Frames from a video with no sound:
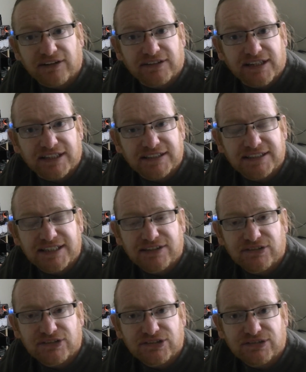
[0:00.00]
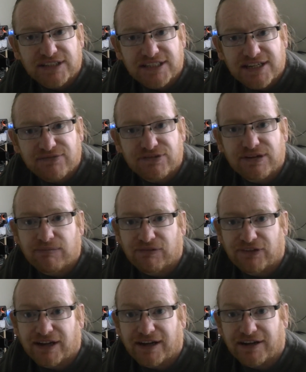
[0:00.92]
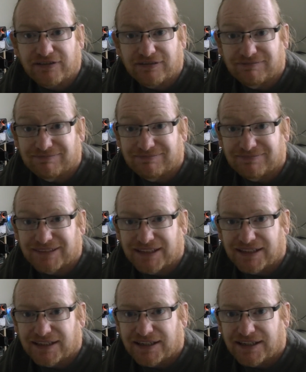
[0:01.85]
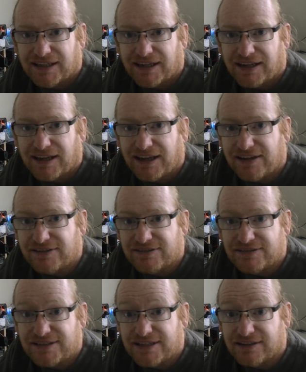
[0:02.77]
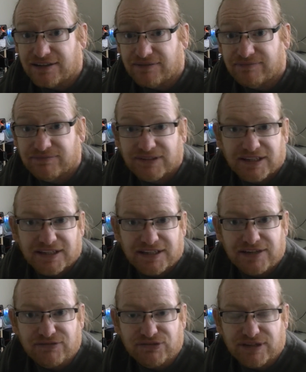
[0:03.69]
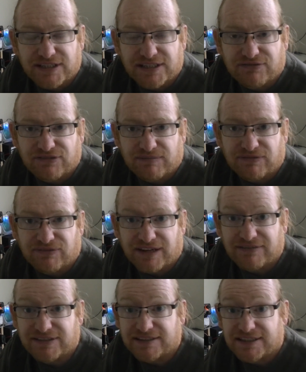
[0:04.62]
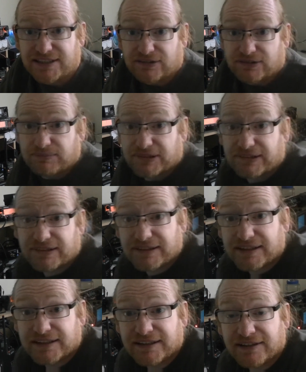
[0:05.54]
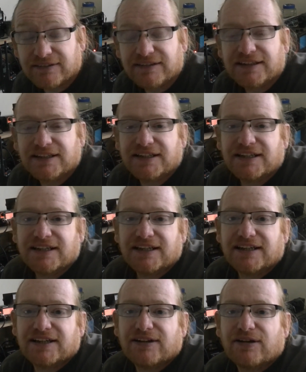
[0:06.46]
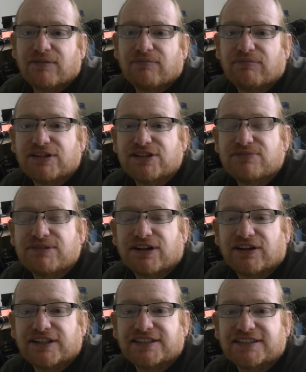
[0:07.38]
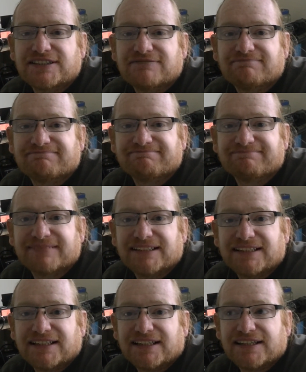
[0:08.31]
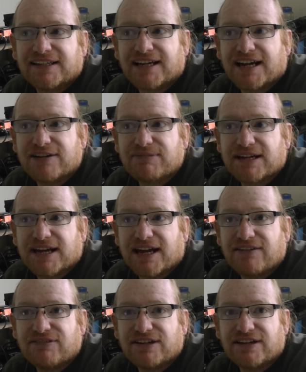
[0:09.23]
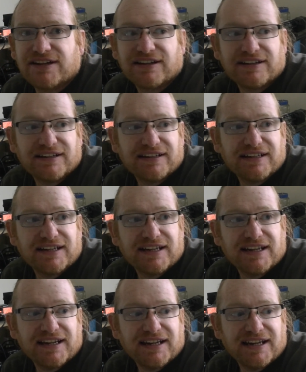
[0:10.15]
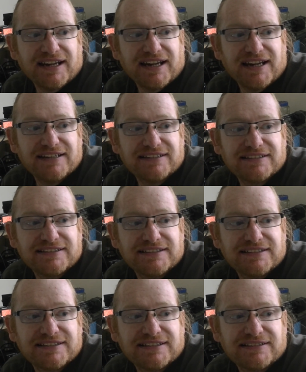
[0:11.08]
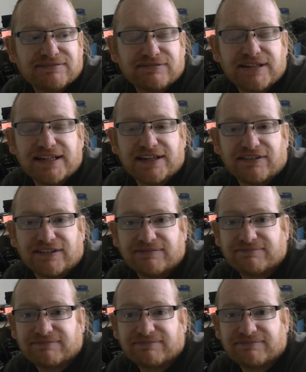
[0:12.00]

19 or 2755, and you know, even 2755 is illegal, but you know. But to be honest, the kind of behaviour, it's really only